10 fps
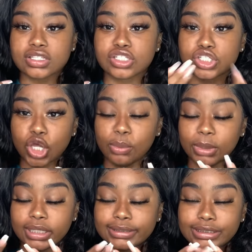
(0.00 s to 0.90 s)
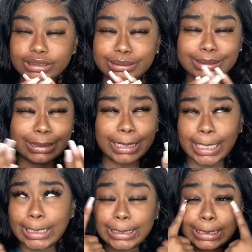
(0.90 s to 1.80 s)
so much.
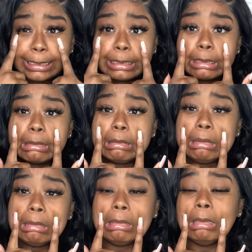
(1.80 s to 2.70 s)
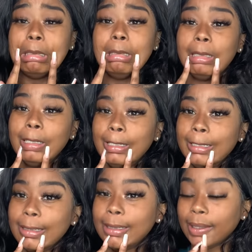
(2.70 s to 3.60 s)

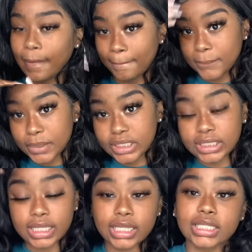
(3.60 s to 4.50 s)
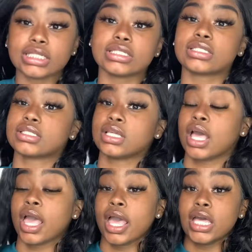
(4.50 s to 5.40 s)
Ooh, but yes,
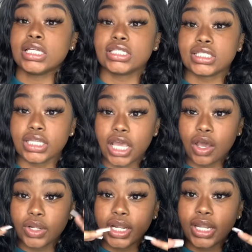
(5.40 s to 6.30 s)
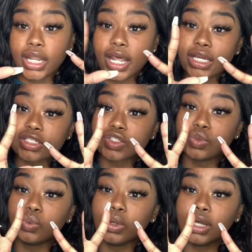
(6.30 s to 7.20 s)
see y'all in the next
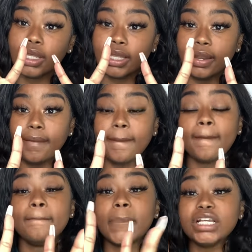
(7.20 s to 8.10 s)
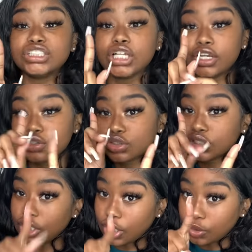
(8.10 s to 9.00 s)
one. And make sure y'all use the
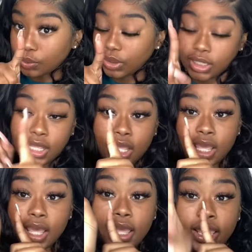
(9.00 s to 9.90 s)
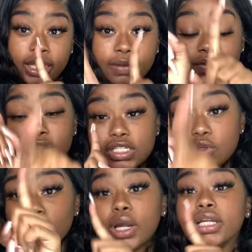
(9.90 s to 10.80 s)
code. And if it doesn't
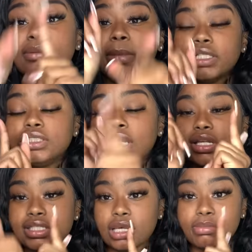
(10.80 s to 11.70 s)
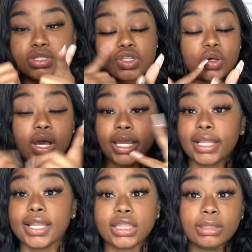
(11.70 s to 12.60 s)
work, make sure y'all tell me so I can
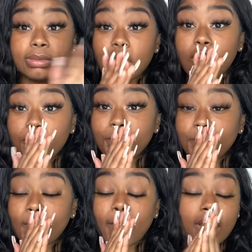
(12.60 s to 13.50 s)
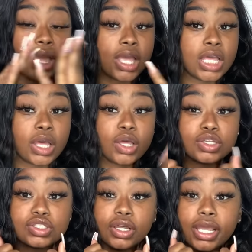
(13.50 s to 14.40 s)
let them know.
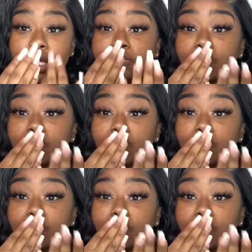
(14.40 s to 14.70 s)
So yeah,